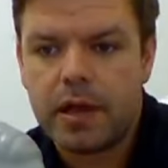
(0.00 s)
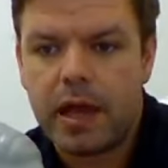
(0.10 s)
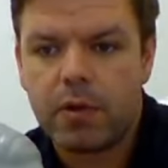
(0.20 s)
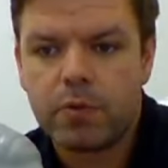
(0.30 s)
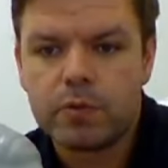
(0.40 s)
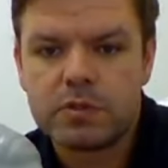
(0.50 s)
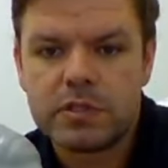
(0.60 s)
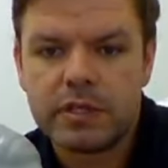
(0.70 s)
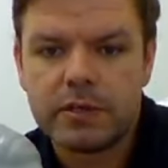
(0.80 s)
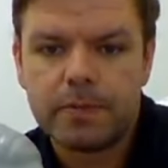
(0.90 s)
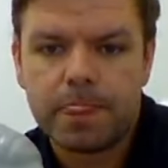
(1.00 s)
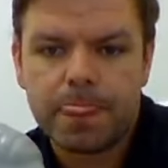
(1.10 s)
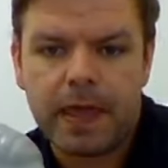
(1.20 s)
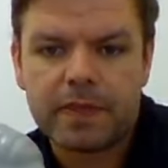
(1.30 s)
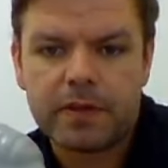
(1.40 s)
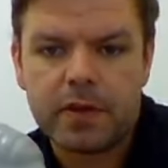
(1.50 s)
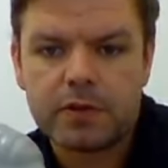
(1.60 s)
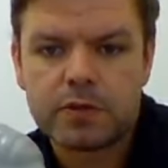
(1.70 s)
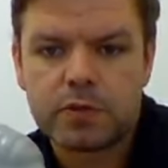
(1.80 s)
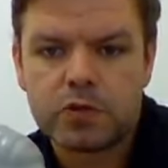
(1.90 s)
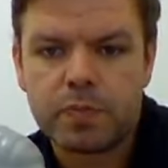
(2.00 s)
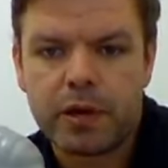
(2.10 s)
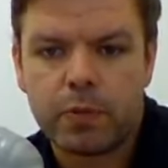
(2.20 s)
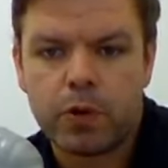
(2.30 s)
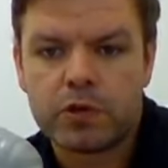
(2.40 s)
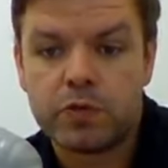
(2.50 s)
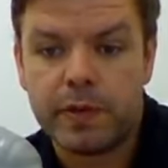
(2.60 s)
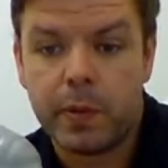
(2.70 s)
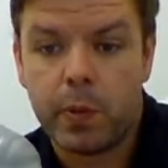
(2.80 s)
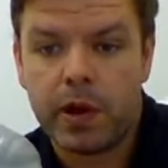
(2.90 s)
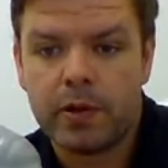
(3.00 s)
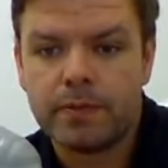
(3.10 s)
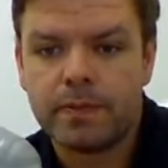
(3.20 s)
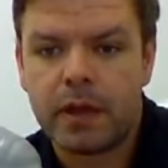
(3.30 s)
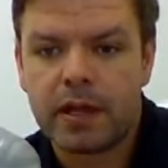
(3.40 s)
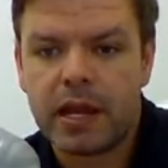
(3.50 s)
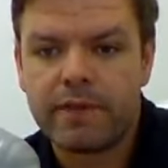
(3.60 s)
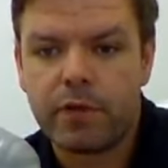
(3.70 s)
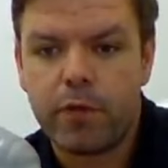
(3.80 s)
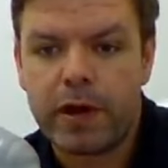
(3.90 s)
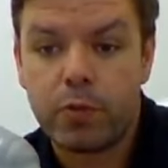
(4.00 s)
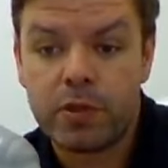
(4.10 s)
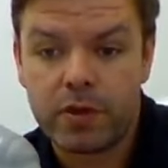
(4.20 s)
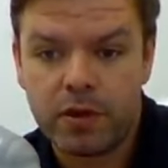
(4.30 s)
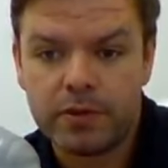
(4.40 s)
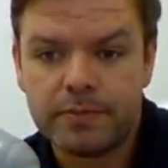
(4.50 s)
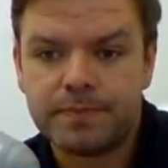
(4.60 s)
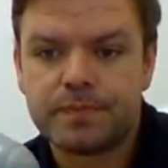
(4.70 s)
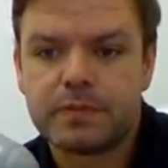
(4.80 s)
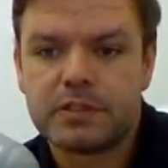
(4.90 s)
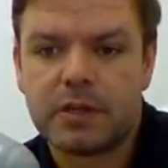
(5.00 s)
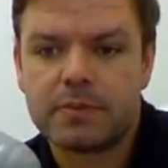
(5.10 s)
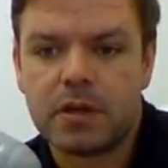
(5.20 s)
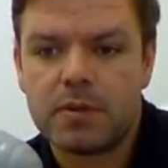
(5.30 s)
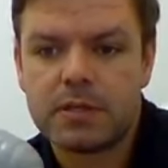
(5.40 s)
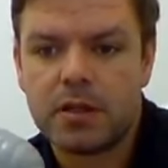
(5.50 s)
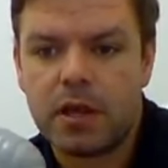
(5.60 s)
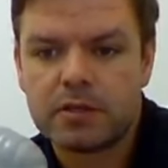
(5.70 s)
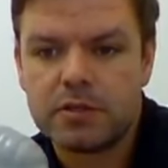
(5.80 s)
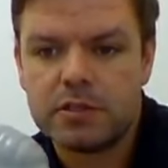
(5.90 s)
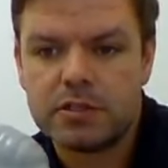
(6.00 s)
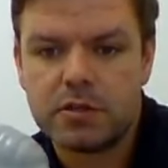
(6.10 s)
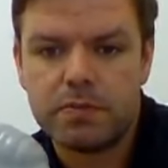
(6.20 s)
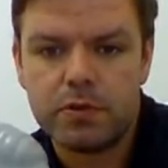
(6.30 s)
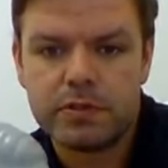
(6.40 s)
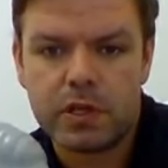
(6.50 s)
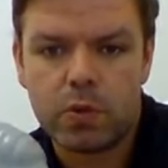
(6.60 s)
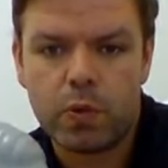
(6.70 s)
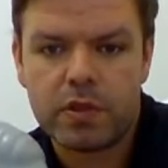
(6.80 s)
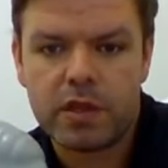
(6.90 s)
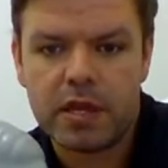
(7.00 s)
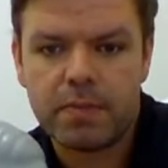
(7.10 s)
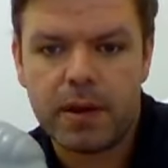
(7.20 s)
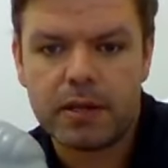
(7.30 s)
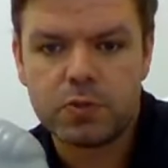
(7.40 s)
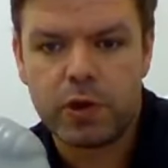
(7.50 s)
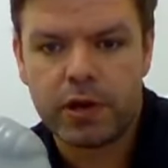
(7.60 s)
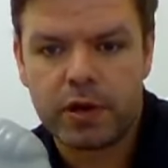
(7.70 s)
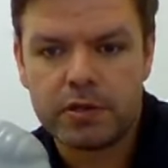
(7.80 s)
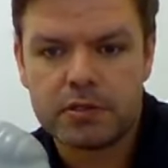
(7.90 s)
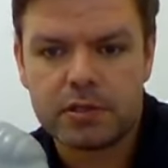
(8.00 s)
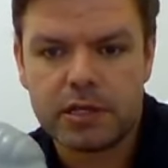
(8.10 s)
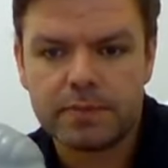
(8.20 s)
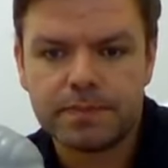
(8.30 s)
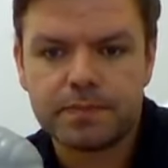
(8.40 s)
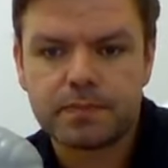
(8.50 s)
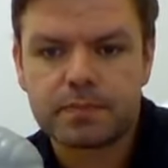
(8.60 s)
how it would seal at the nostrils, but it works really well. I can even read with it on. Sometimes I like to listen to music with earbuds when I go to sleep.